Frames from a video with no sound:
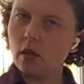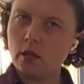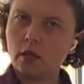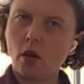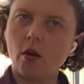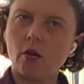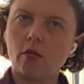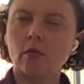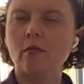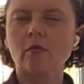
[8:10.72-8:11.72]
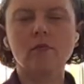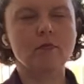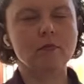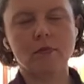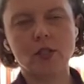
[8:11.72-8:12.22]
So
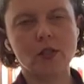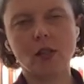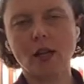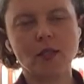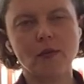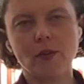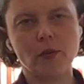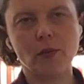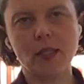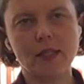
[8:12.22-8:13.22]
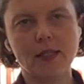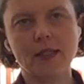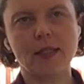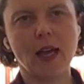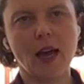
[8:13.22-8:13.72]
there's lots of different
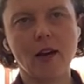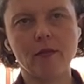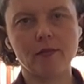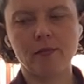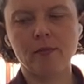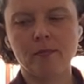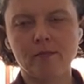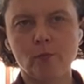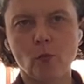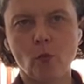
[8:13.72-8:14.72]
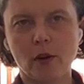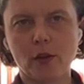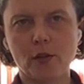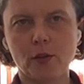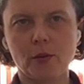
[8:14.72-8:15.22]
reasons to have 1
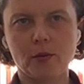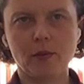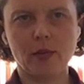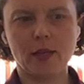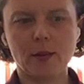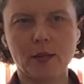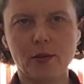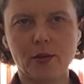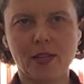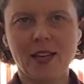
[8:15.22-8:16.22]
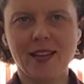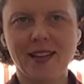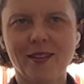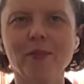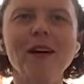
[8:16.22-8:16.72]
or 2 lettuce spinners,
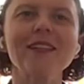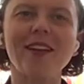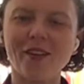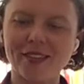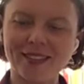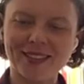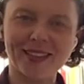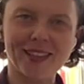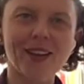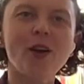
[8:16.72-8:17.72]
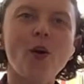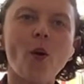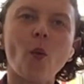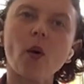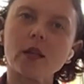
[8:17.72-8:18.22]
but obviously
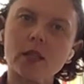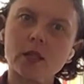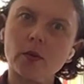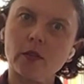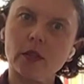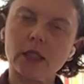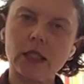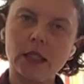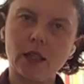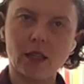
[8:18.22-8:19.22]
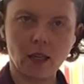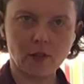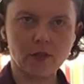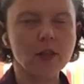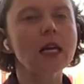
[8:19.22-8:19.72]
one is perfectly enough.